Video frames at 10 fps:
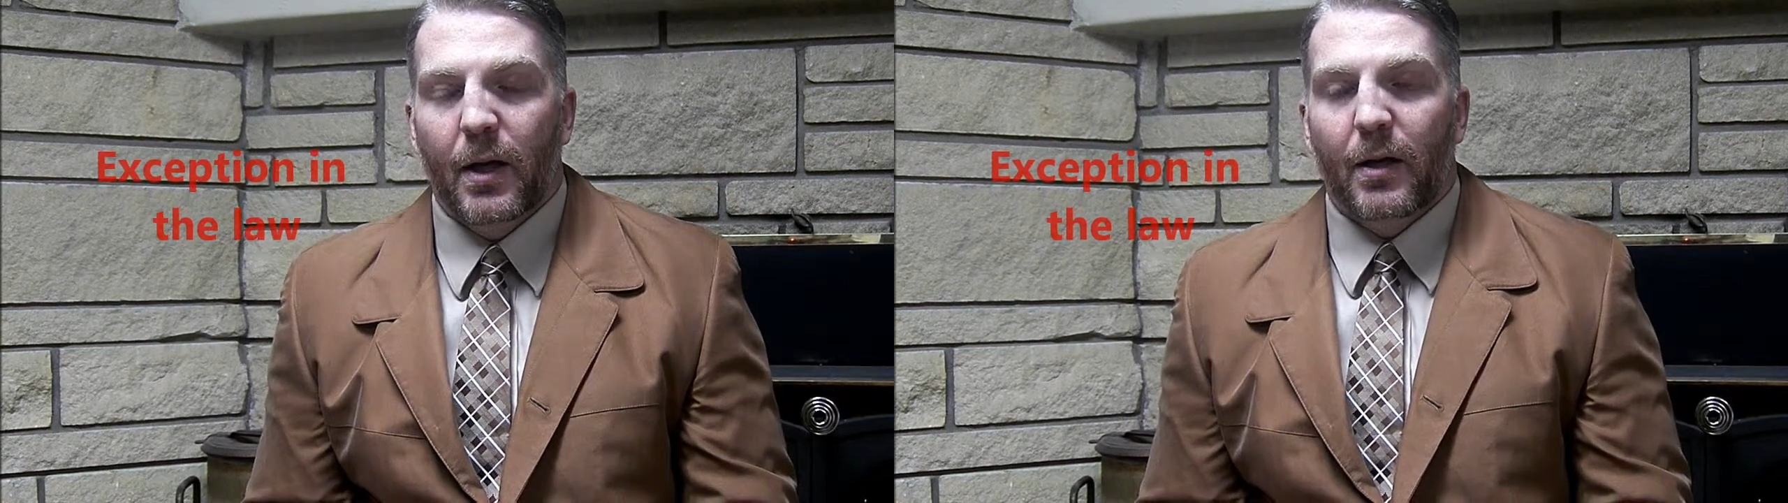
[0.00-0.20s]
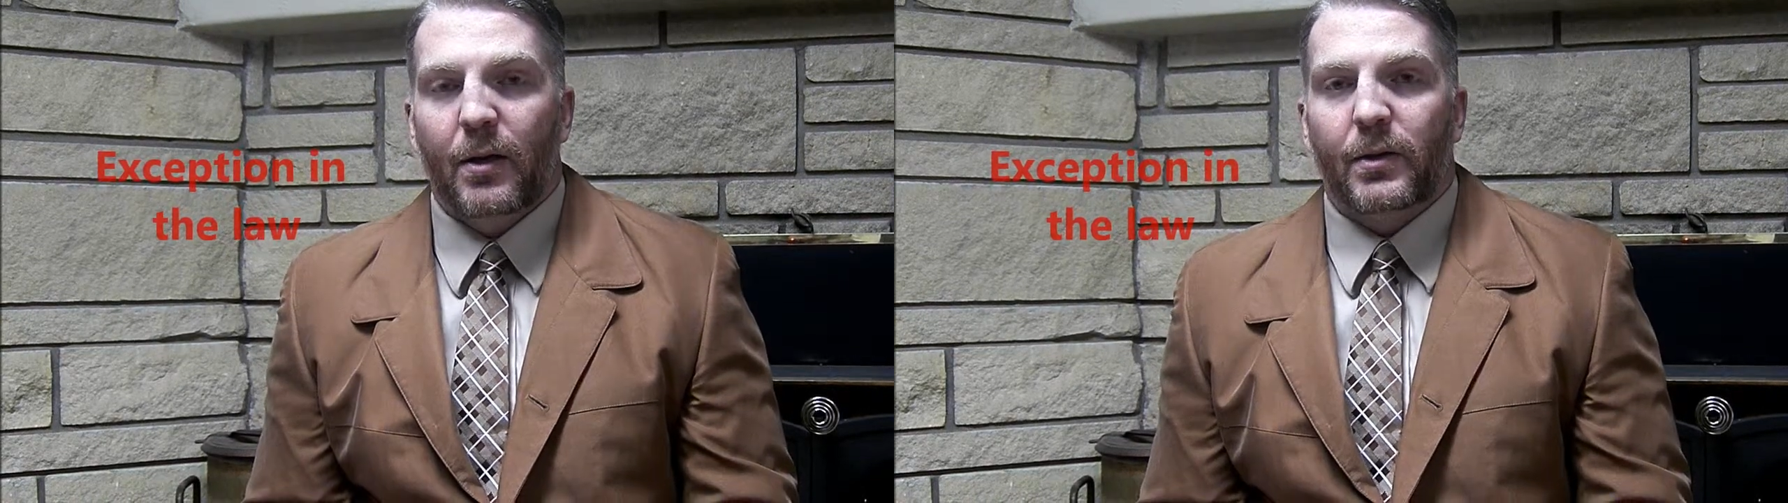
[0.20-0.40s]

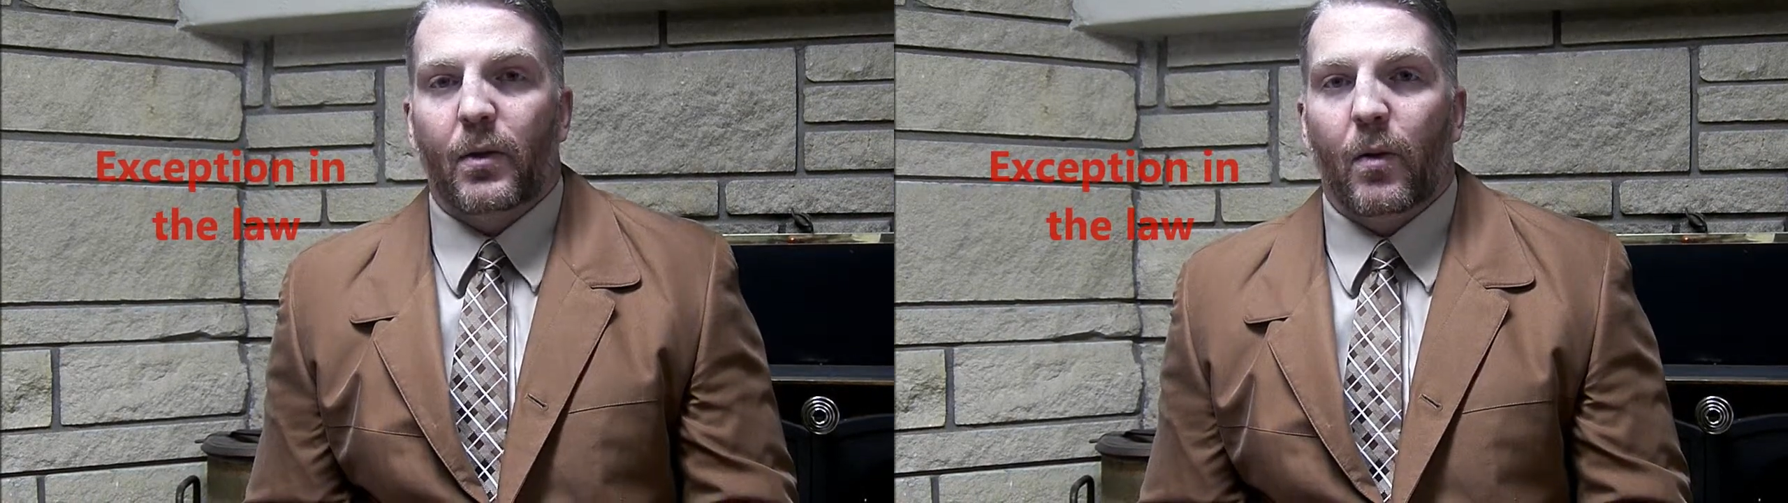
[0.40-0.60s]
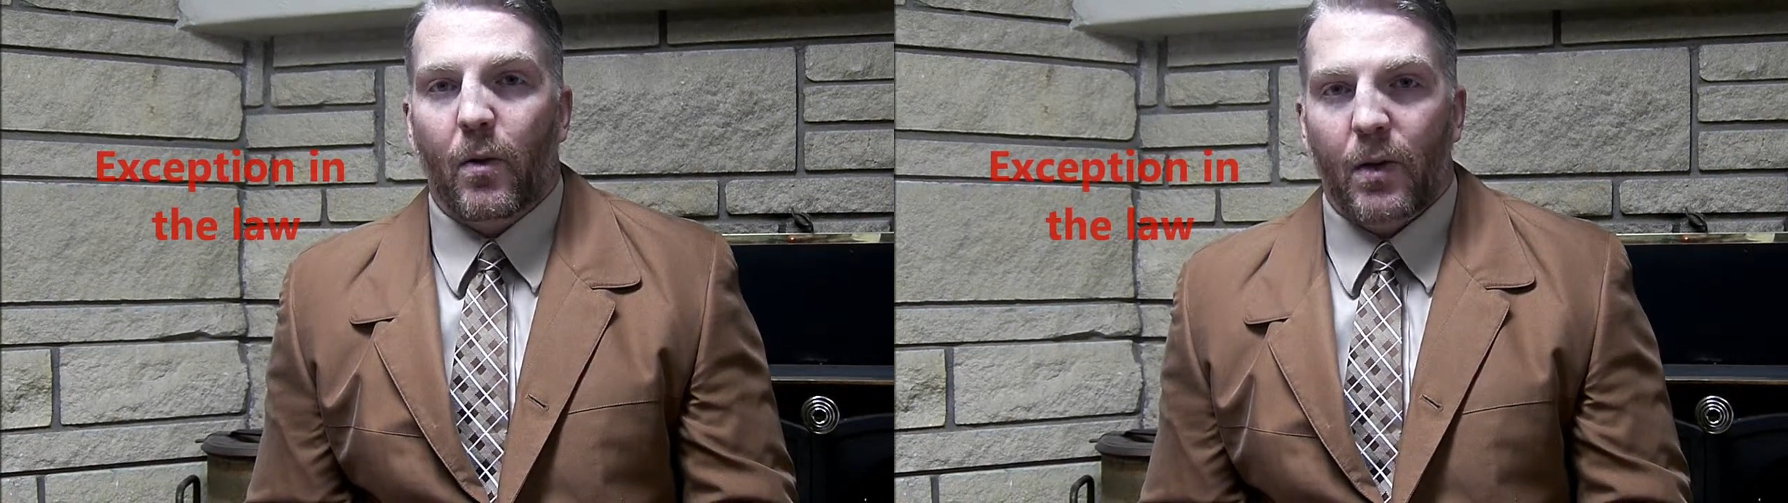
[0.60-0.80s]
There's a
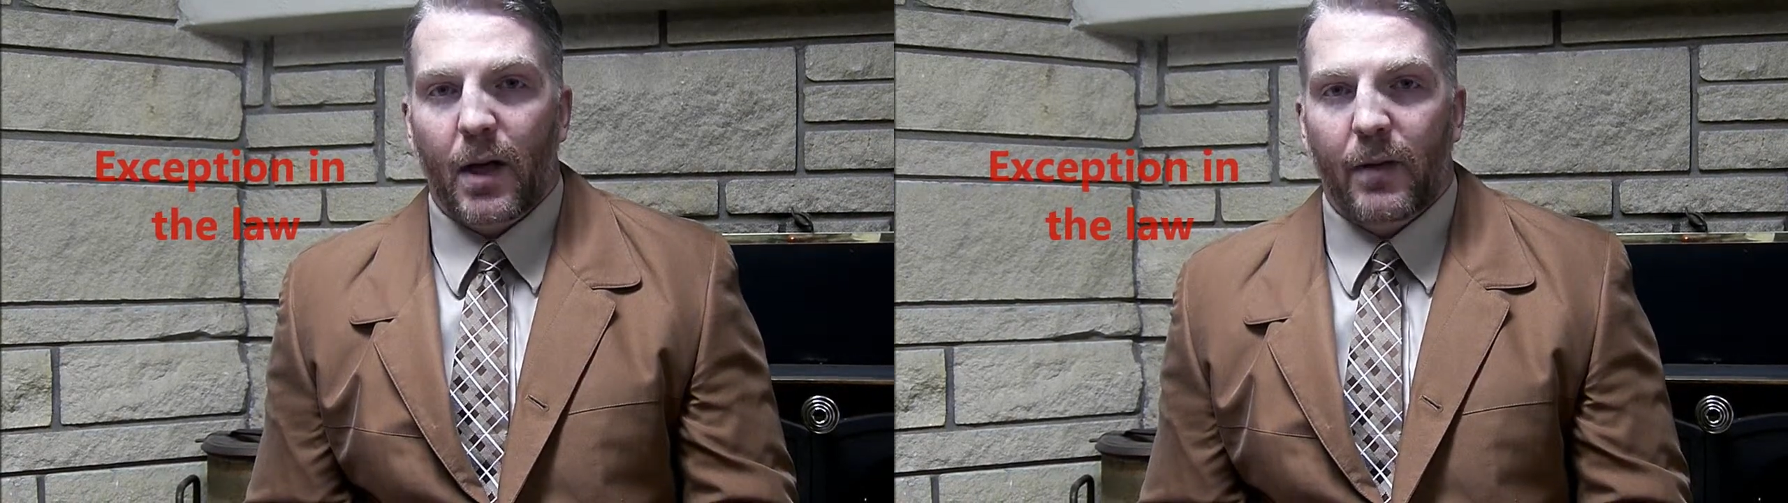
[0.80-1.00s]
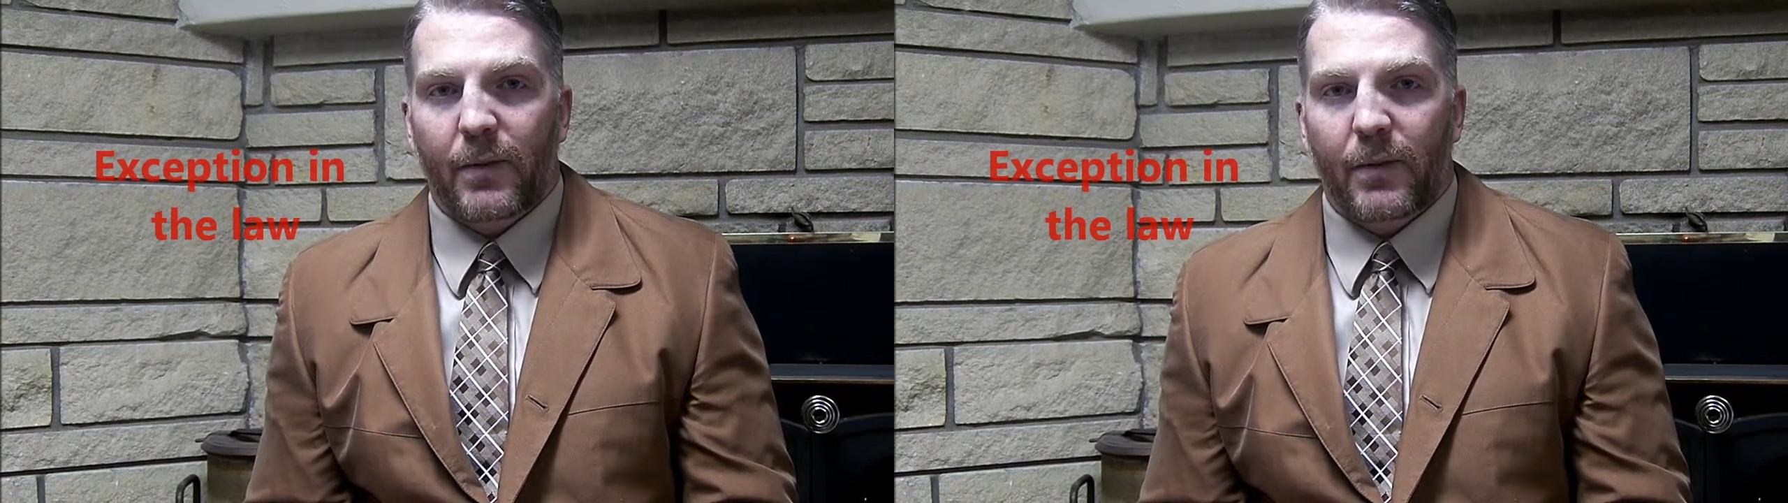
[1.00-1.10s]
whole lot of